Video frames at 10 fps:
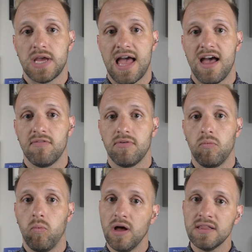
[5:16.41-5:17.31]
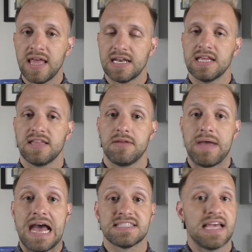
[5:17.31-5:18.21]
have one Lightning Lane
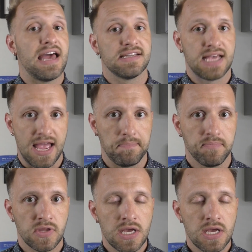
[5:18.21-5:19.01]
pass at a time.